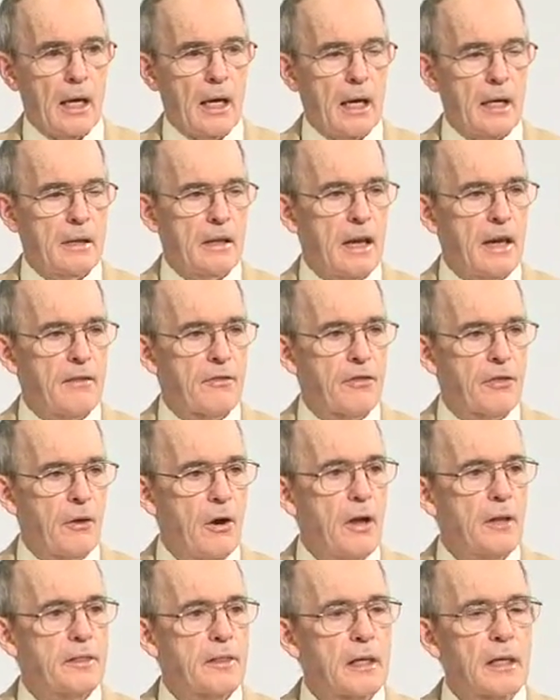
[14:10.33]
and they have
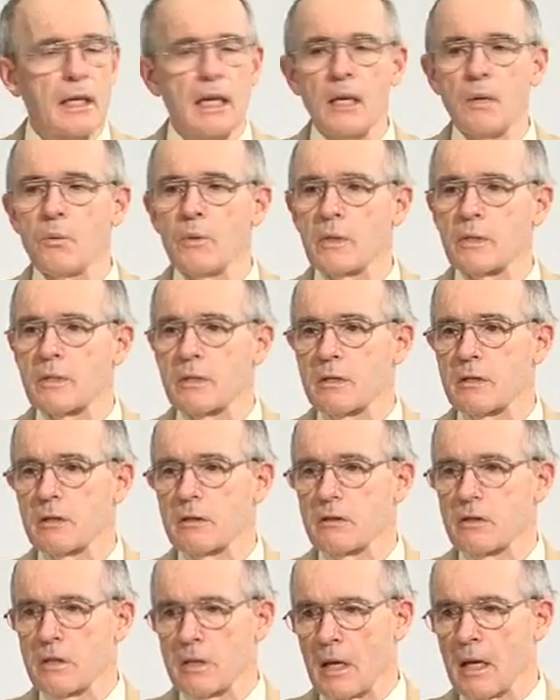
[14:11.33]
thought that he
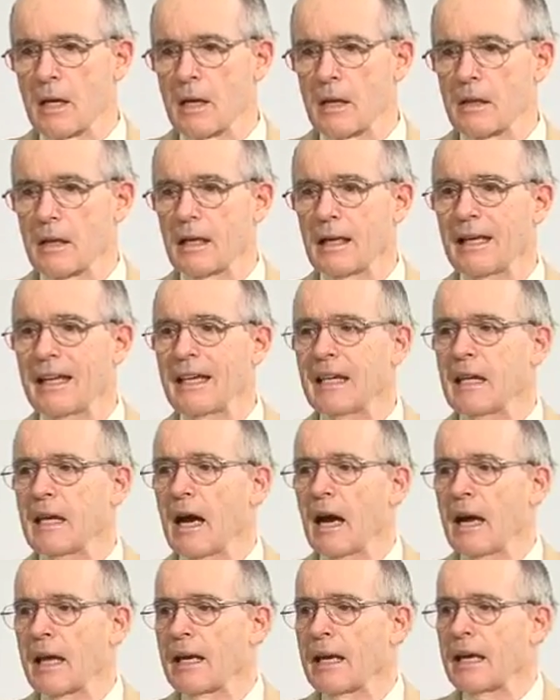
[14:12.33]
was saying that he
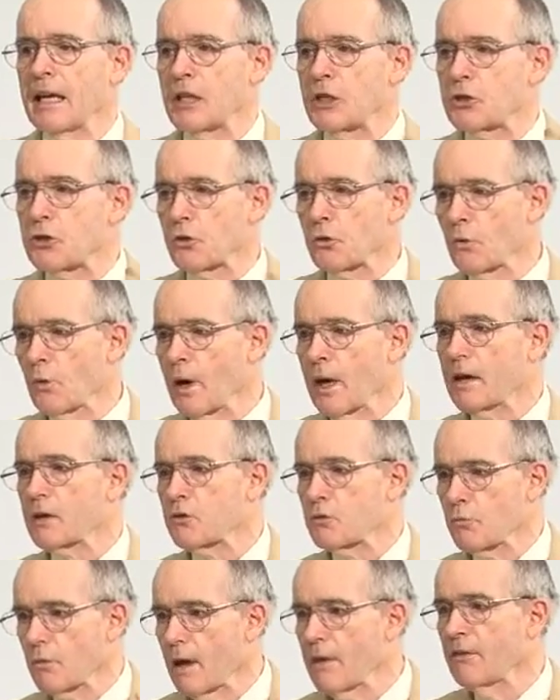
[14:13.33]
got a
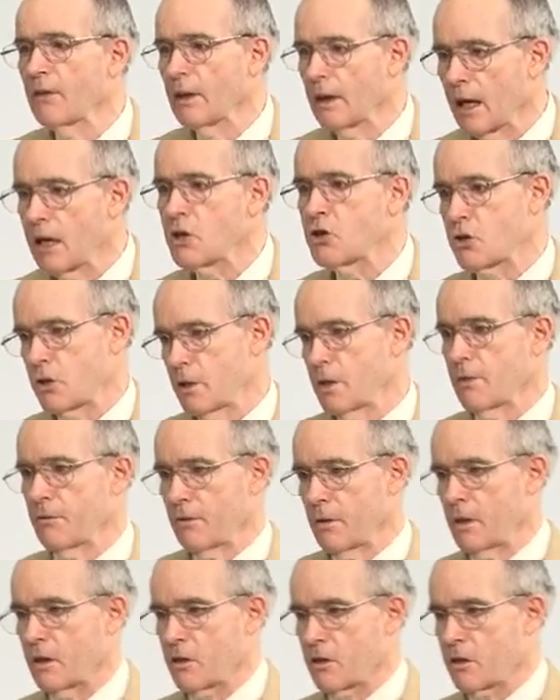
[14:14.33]
direct revelation
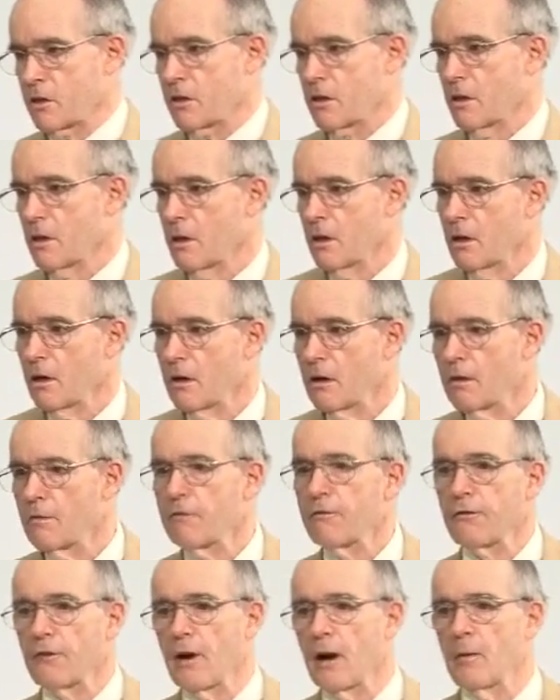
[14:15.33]
of this
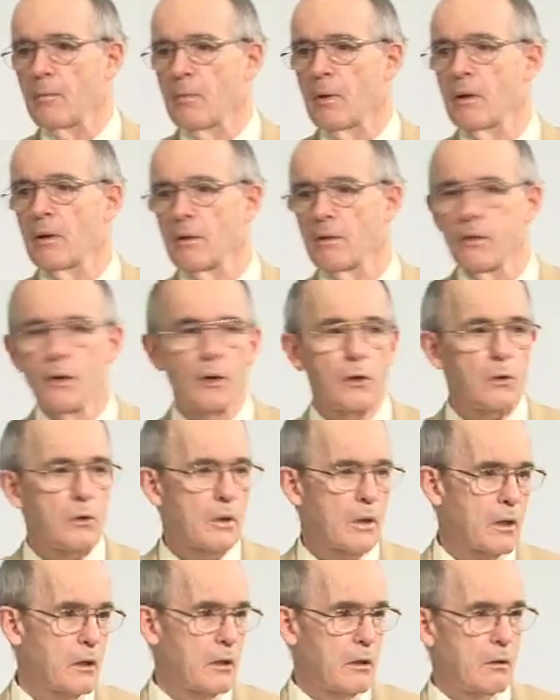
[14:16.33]
from the
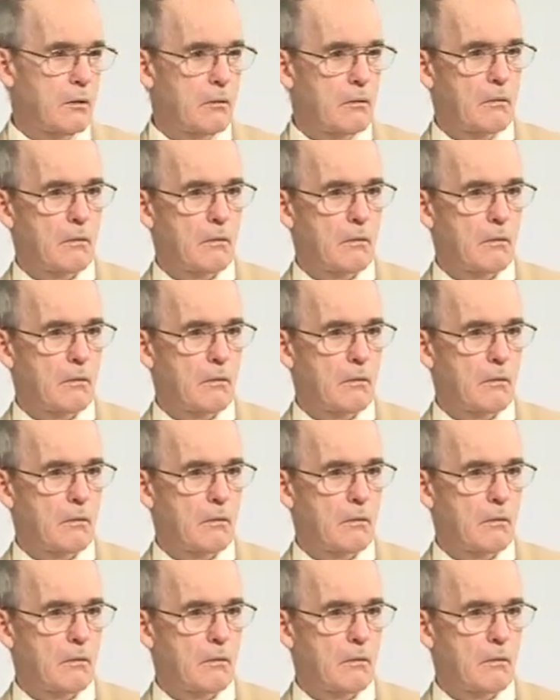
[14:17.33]
Lord.